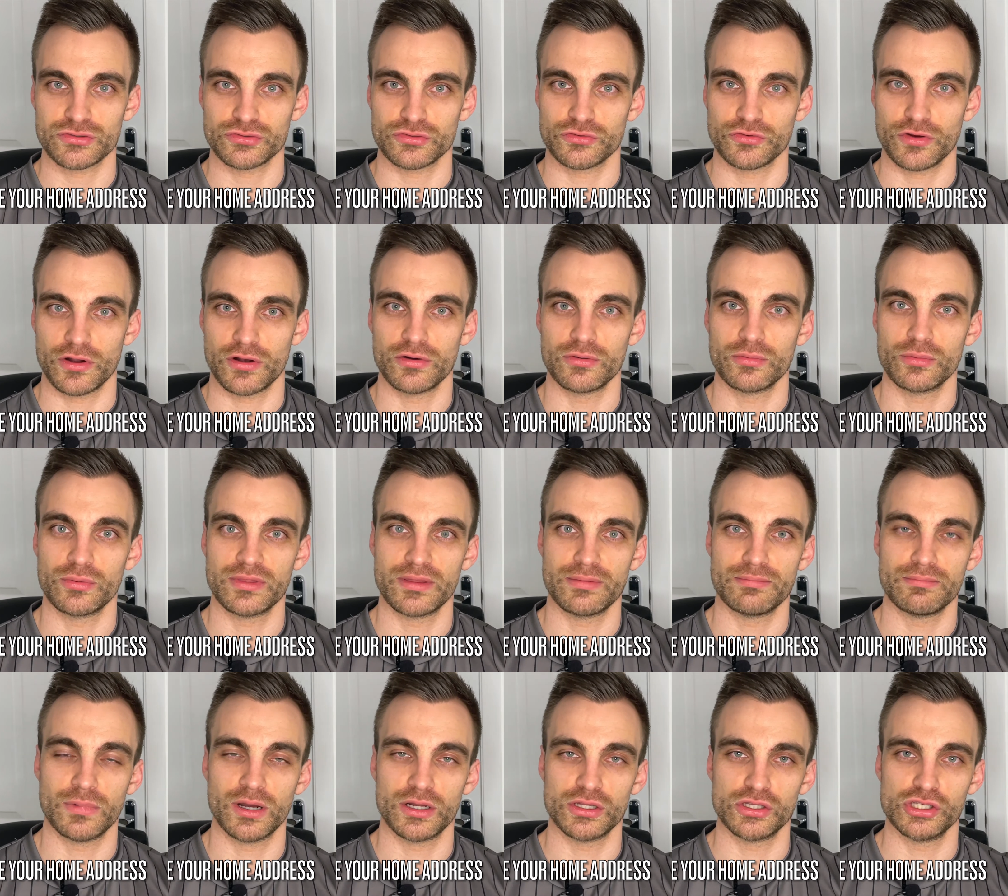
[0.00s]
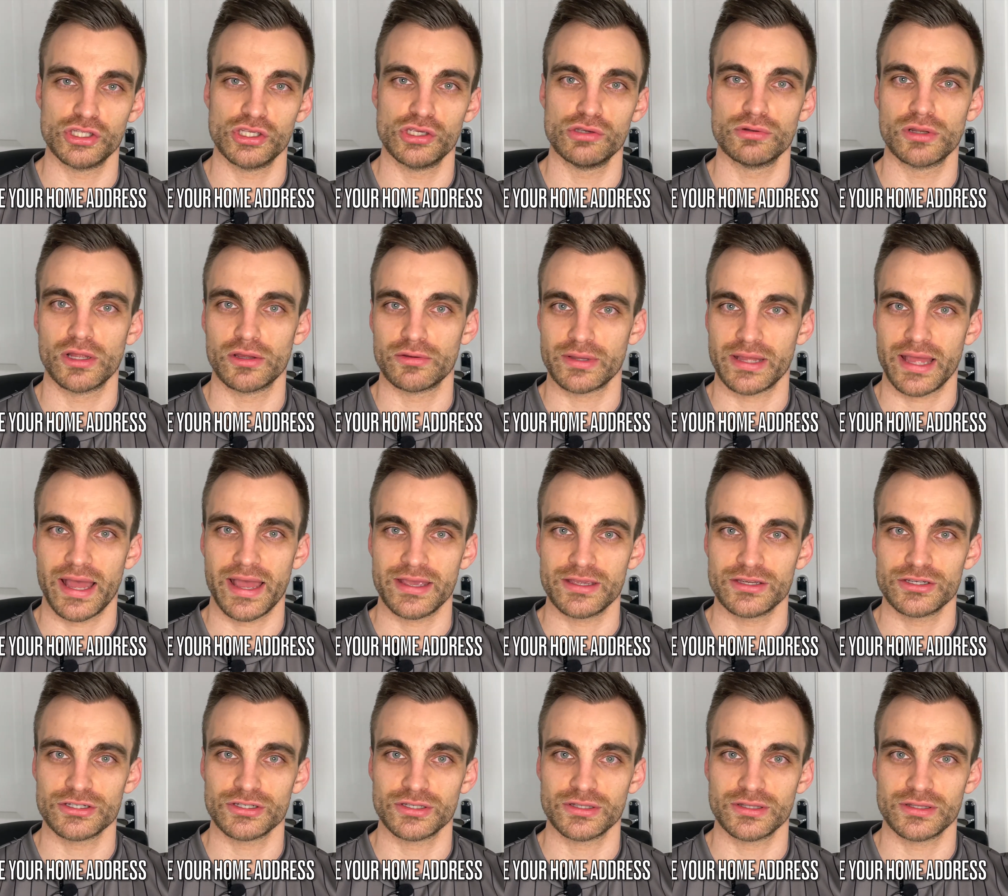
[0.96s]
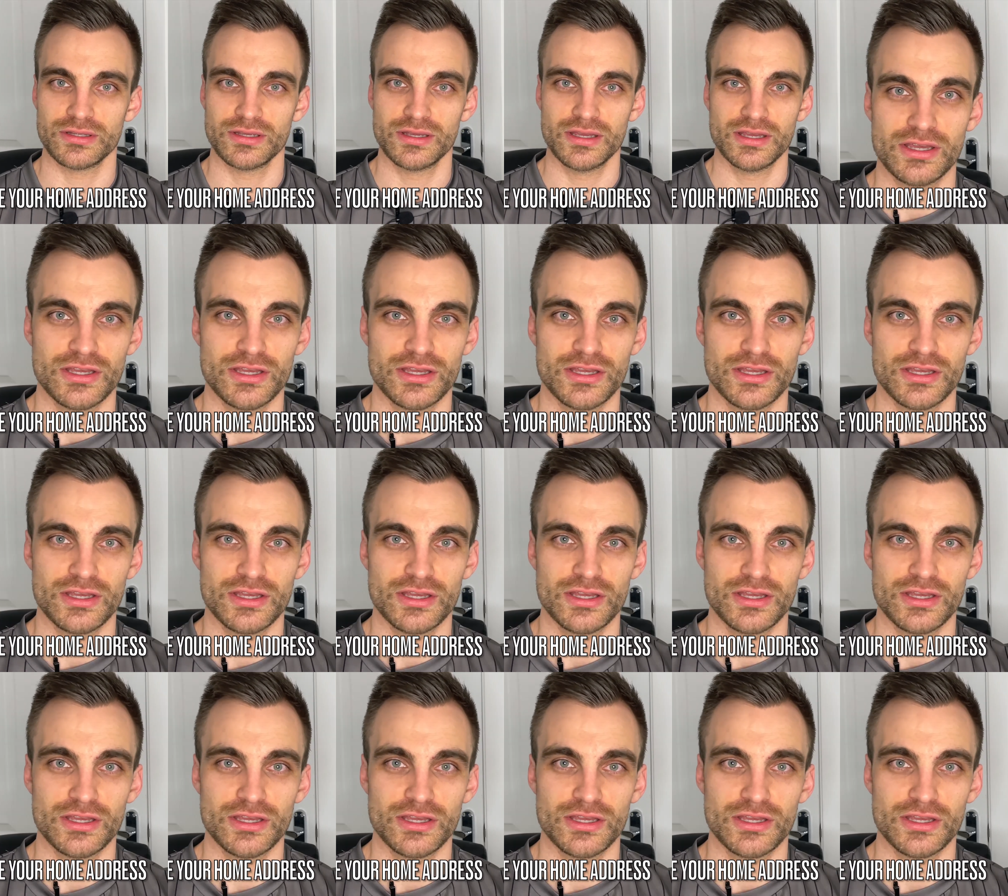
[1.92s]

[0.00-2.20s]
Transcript: roll within my new location.